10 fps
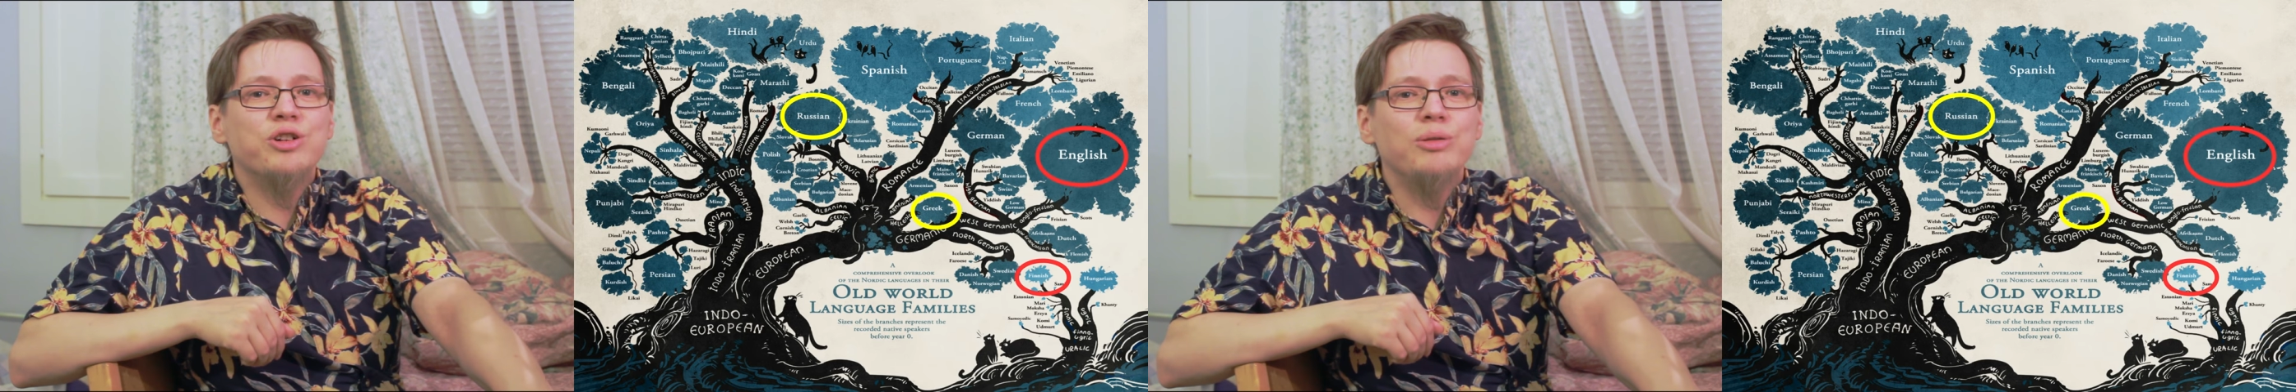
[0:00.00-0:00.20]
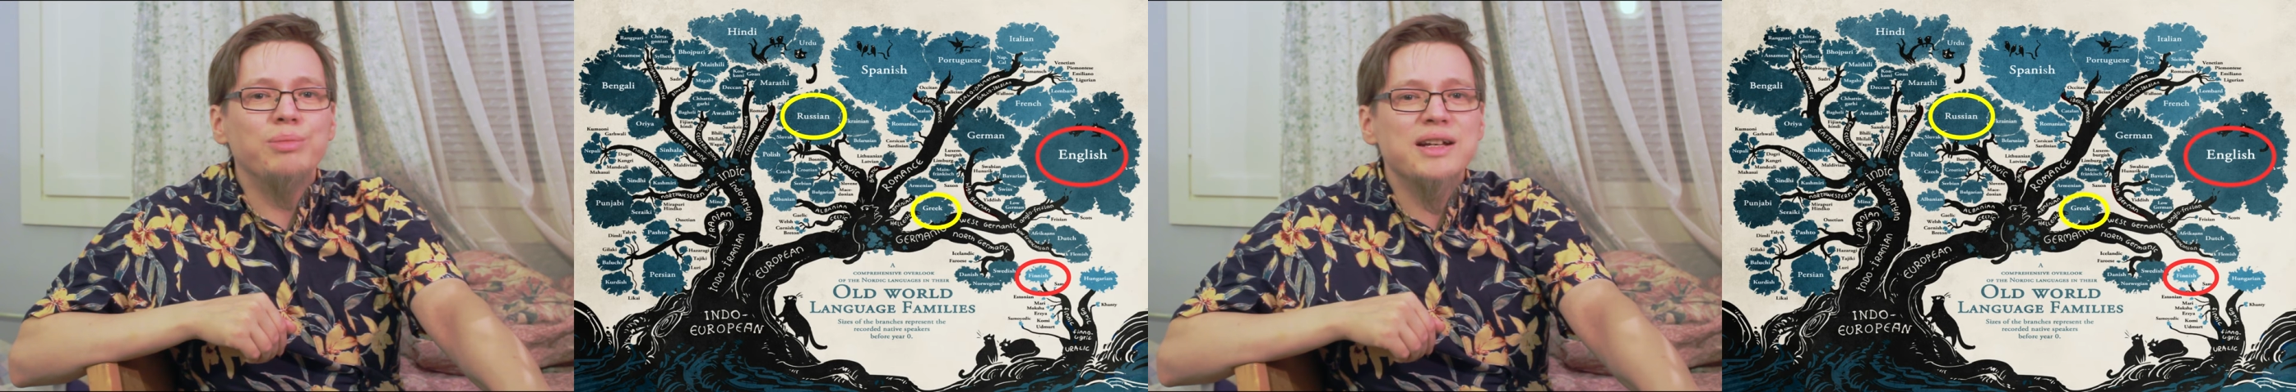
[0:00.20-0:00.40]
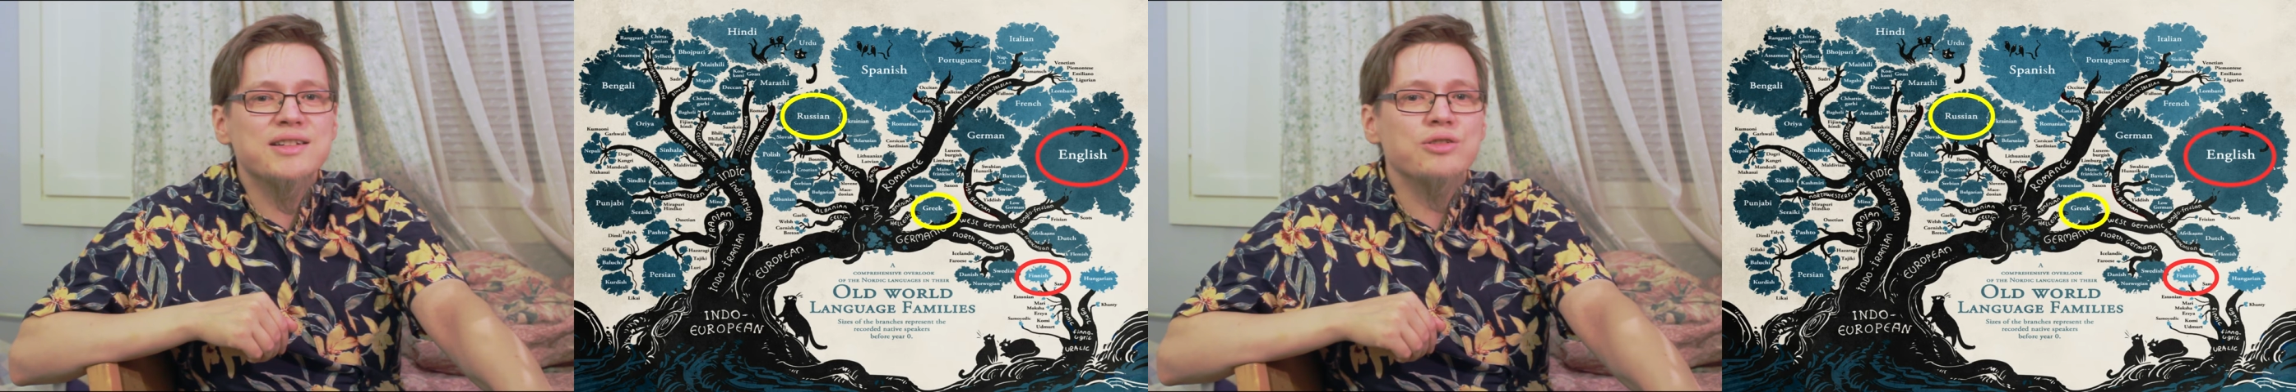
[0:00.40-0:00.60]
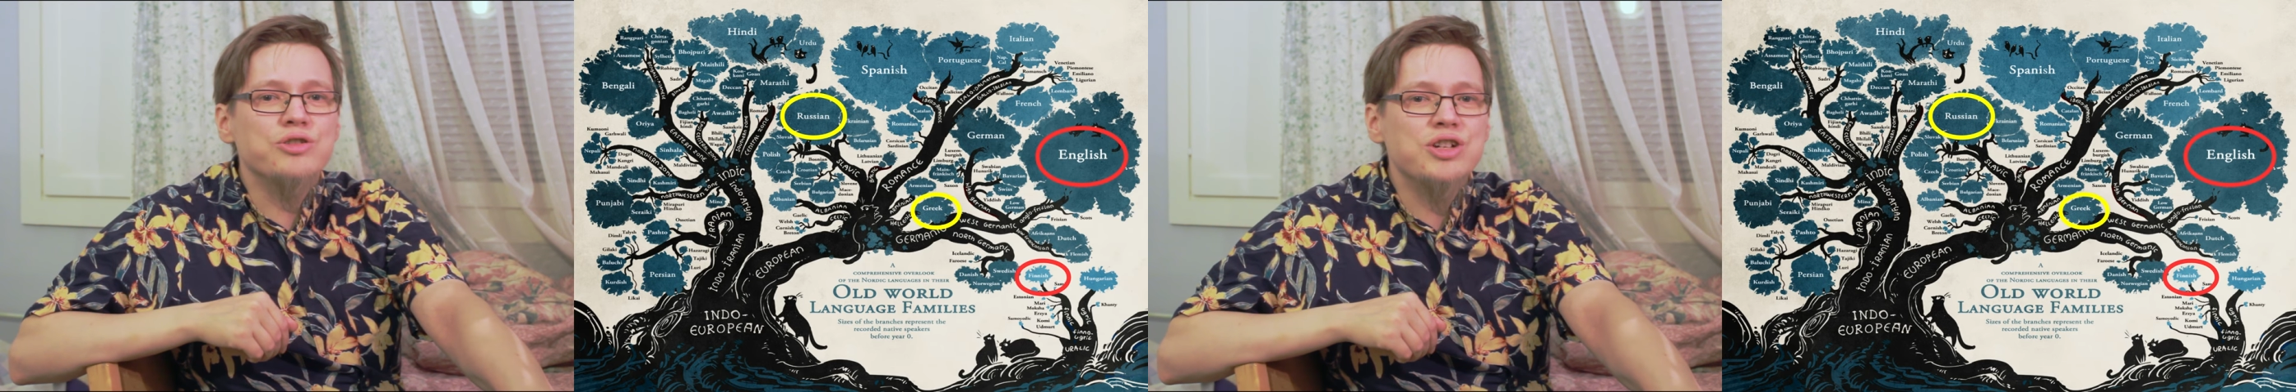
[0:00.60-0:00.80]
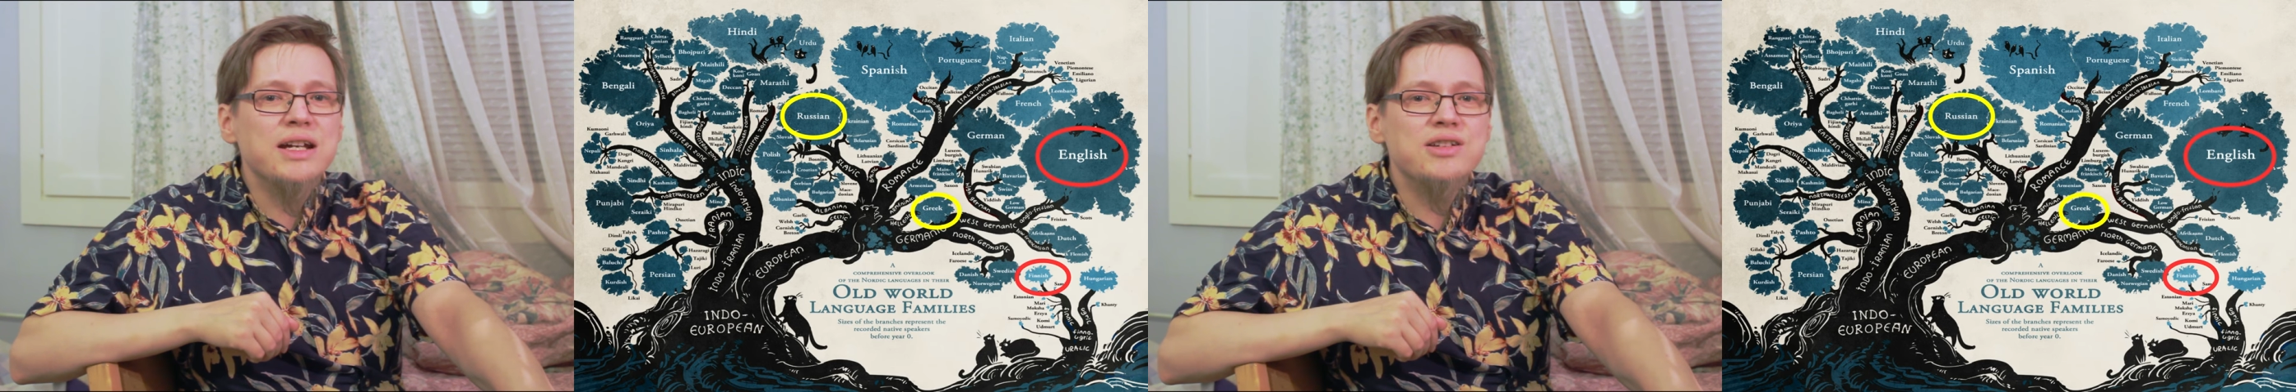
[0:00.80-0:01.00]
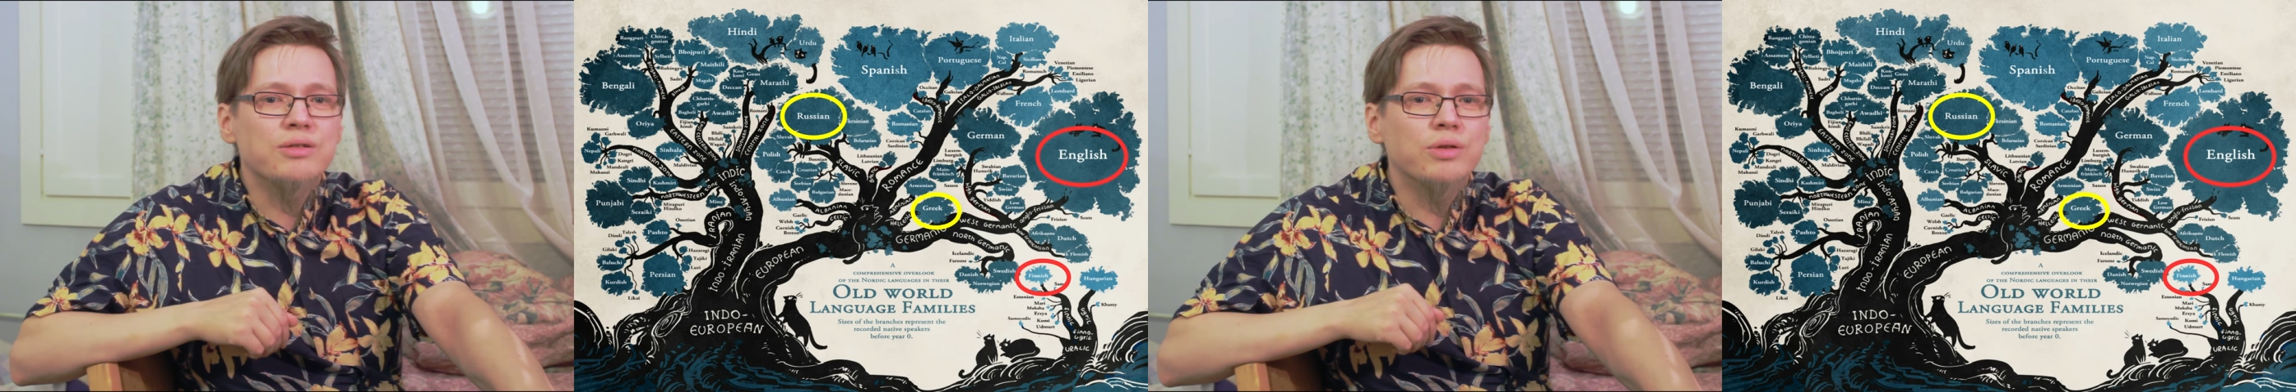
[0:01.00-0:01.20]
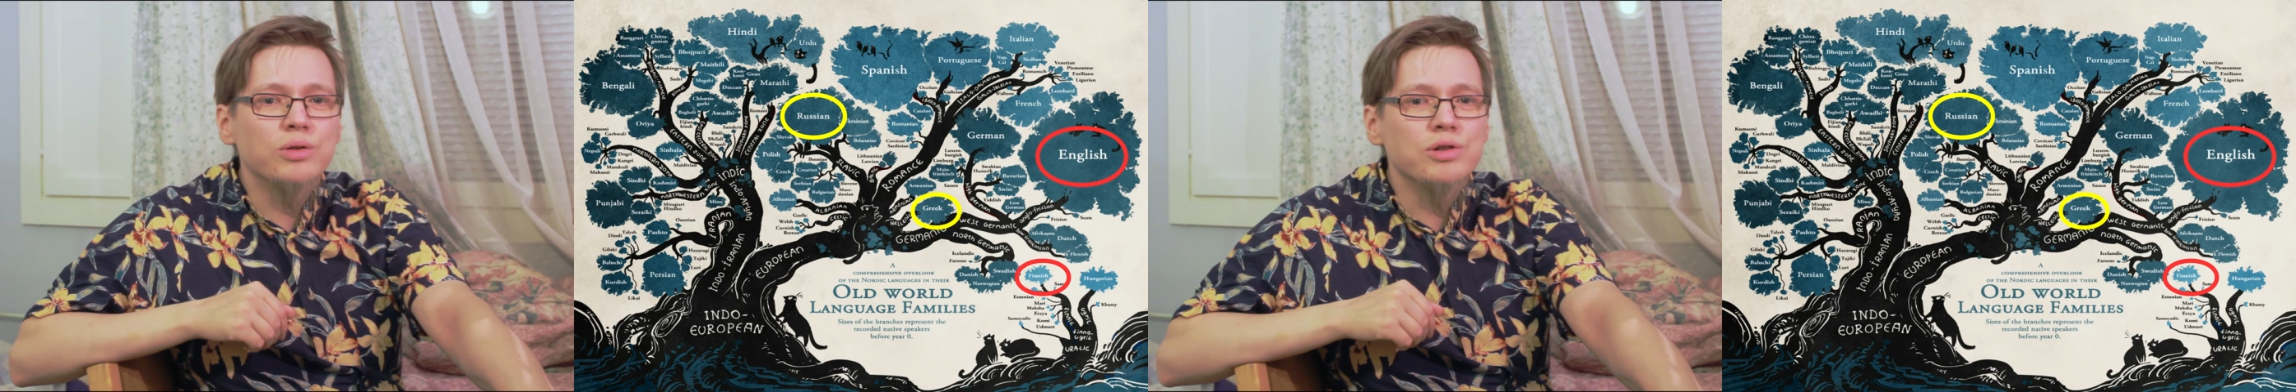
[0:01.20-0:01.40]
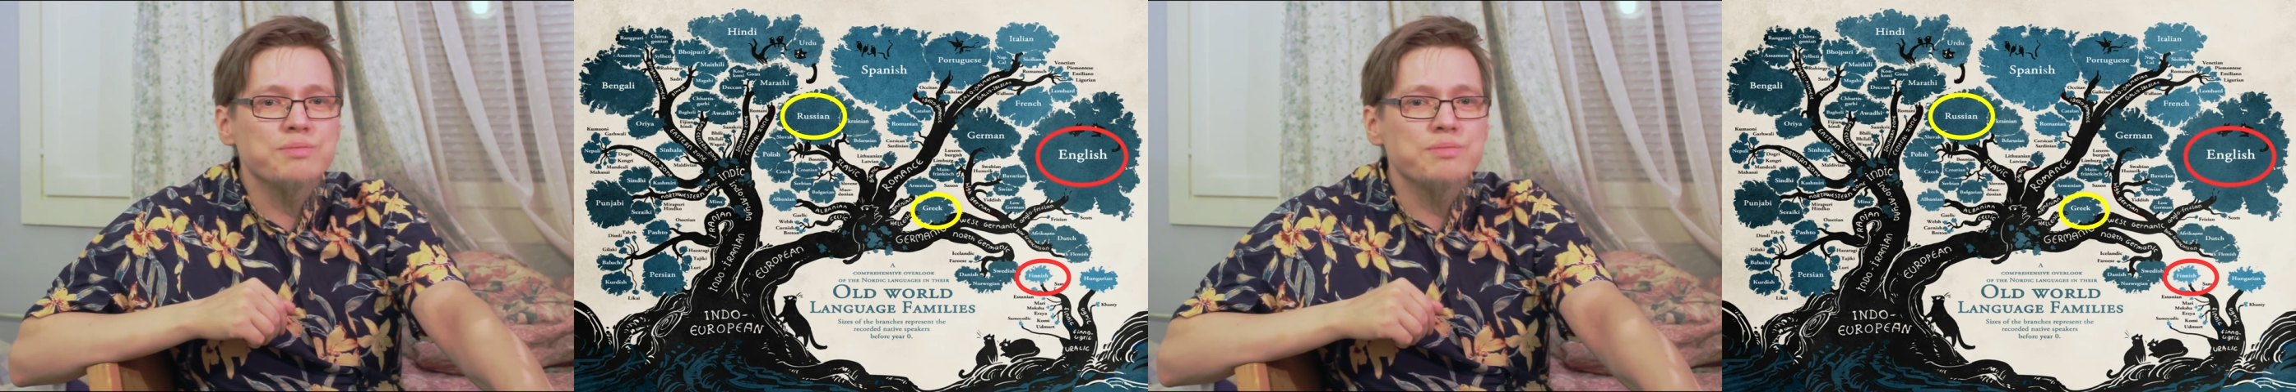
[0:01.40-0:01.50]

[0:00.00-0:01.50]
complex conjugation rules,